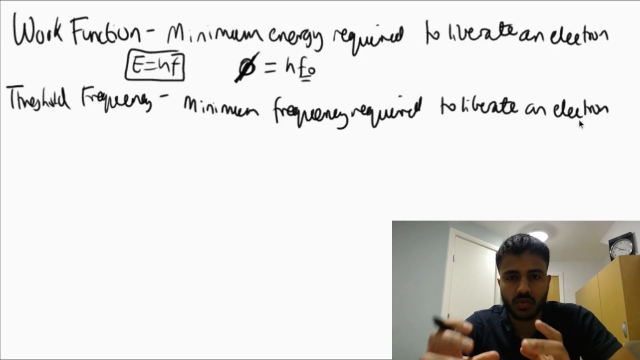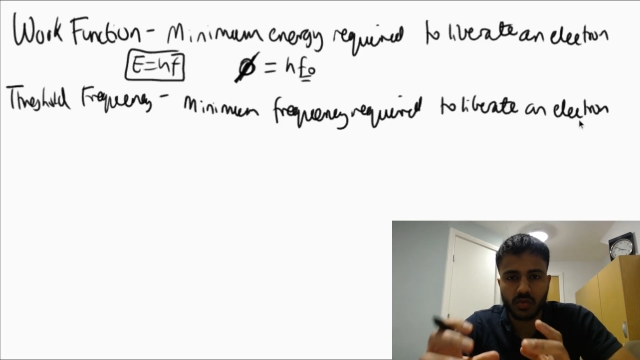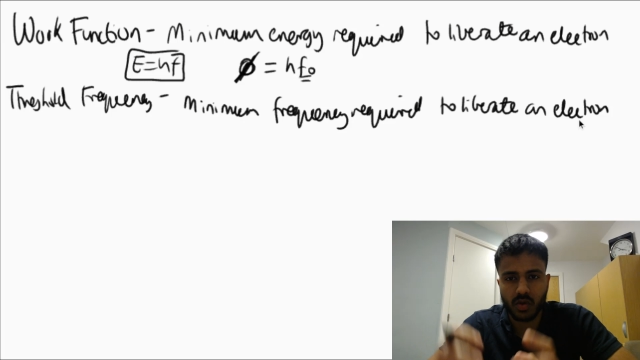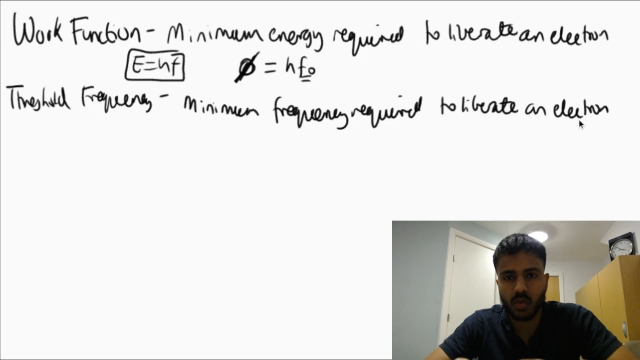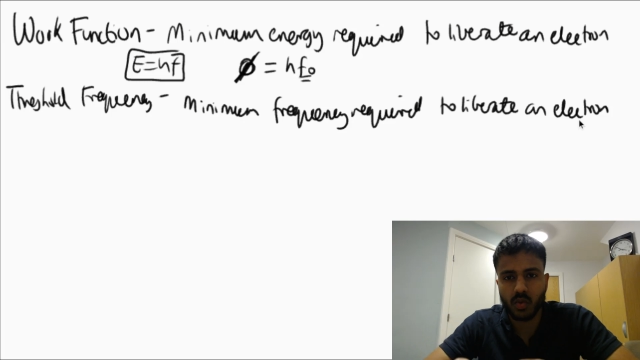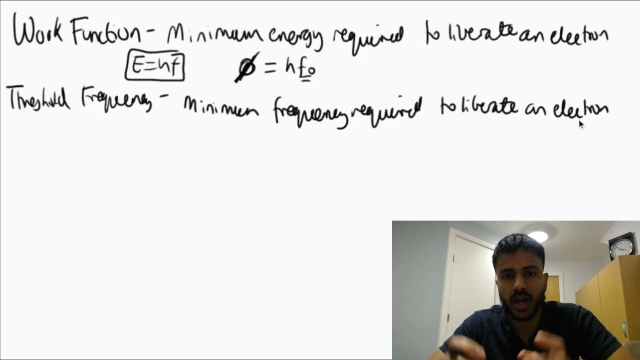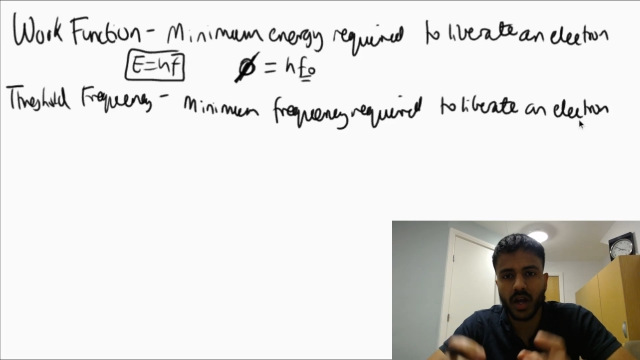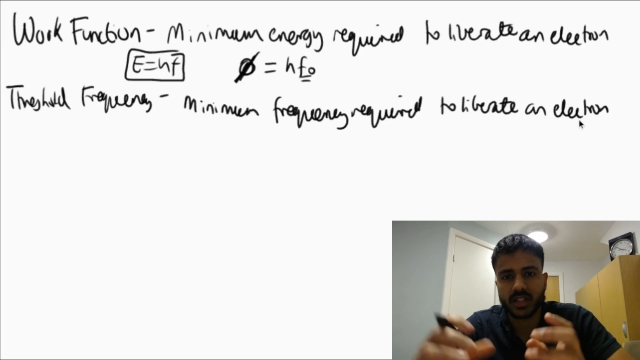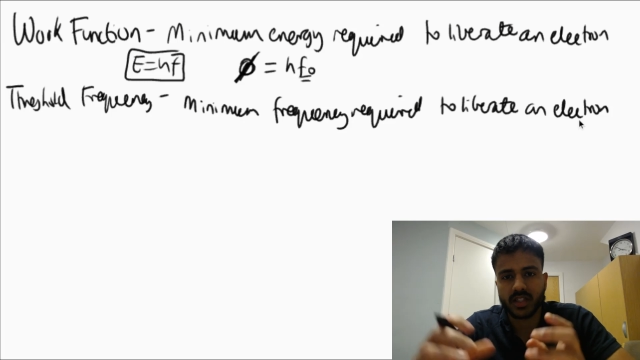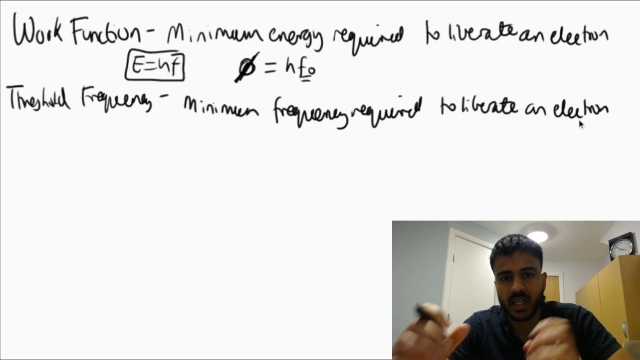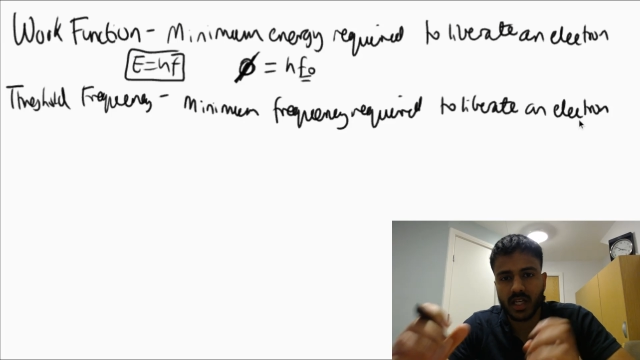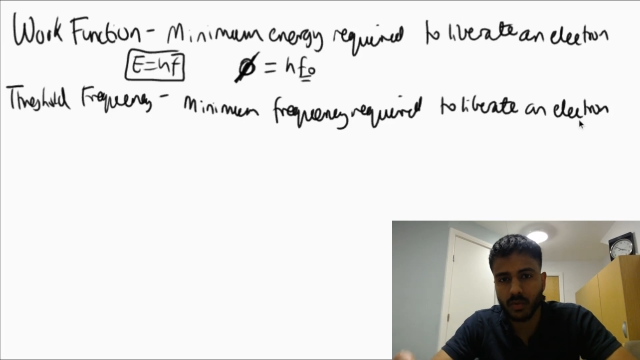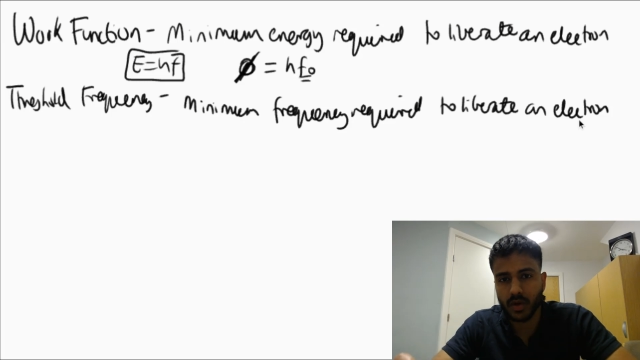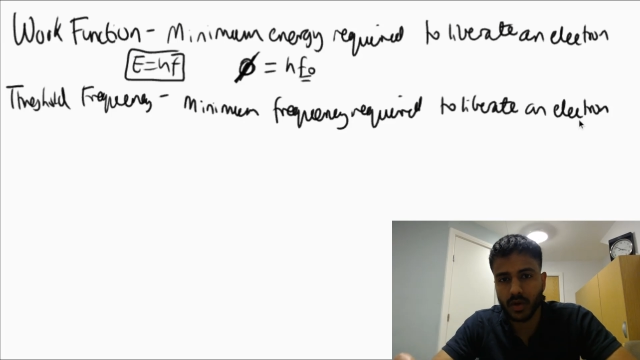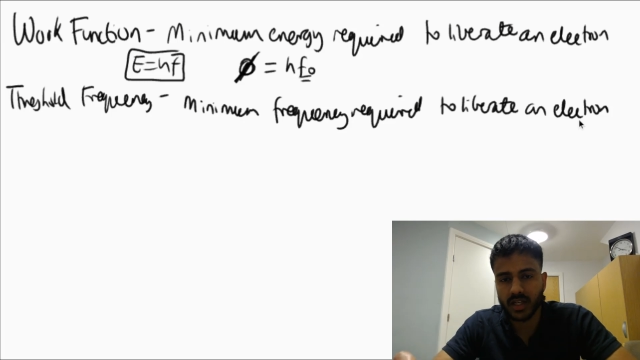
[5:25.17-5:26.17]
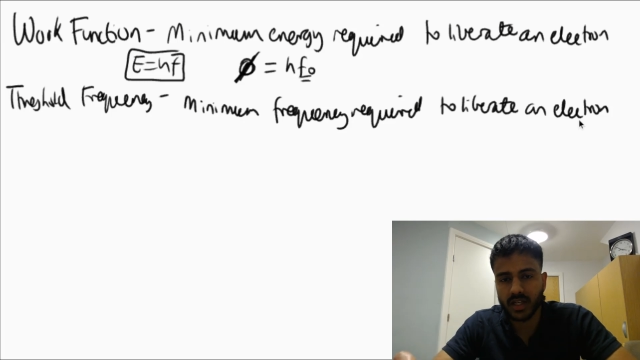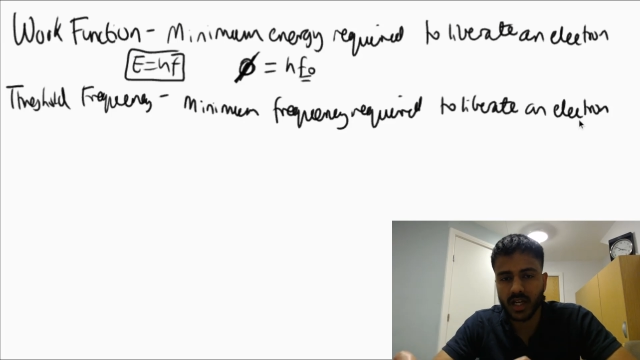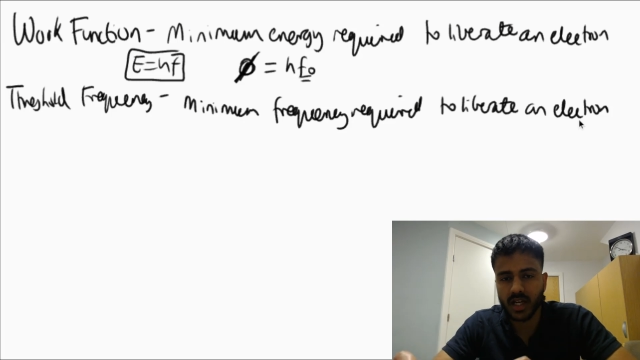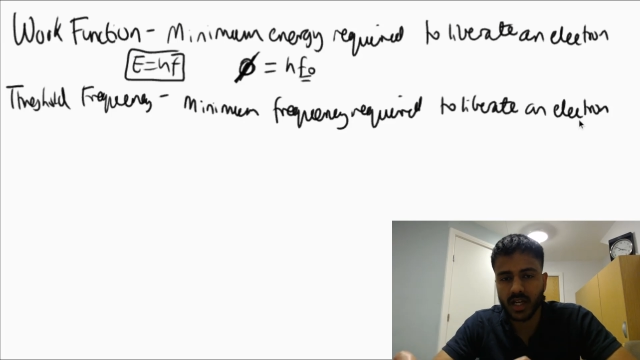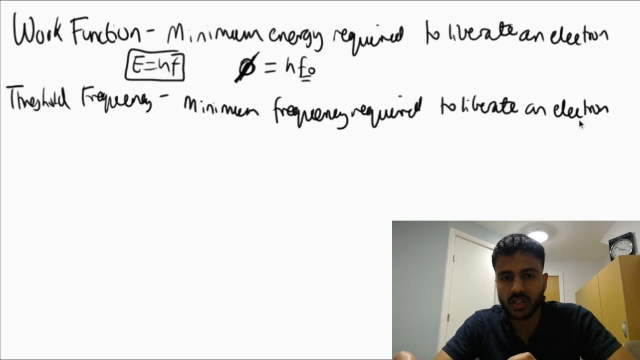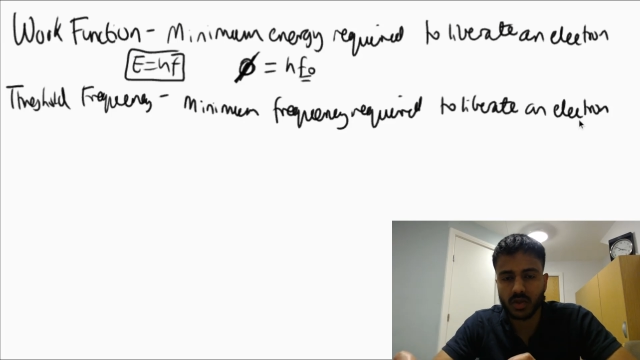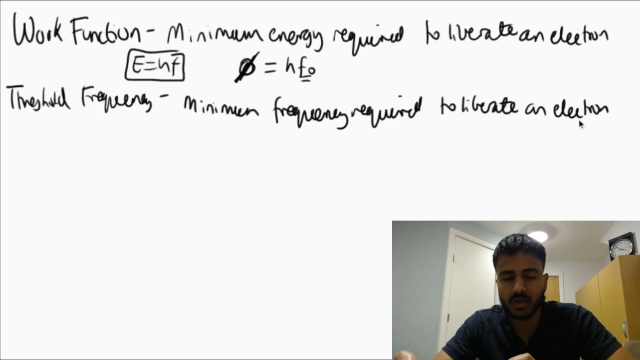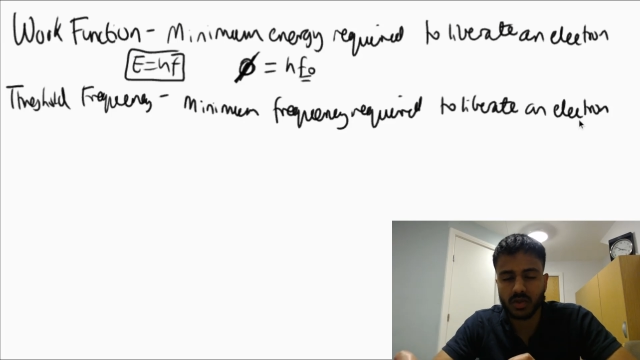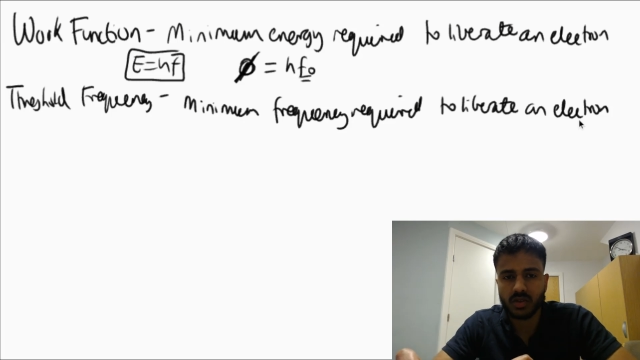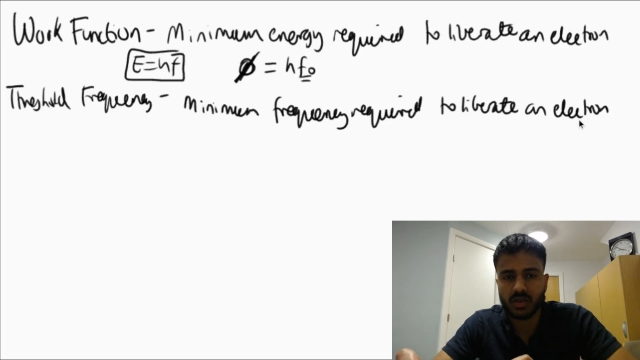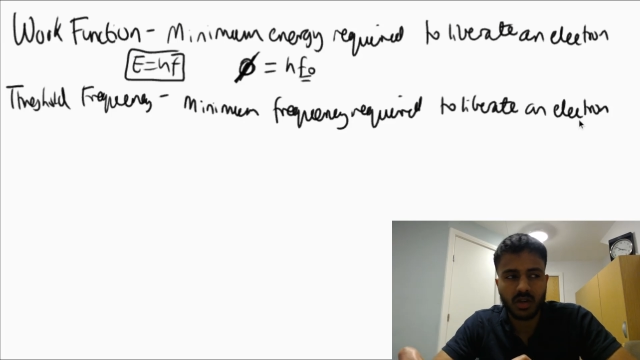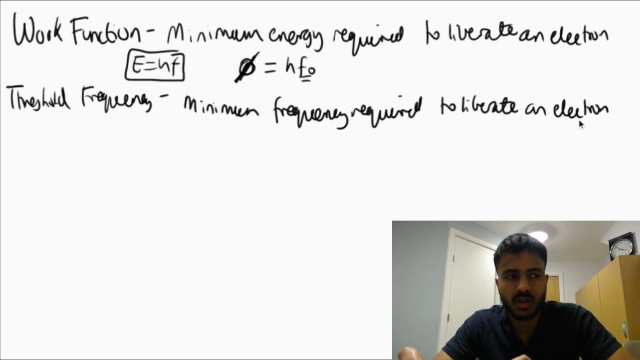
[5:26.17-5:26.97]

required to liberate an electron,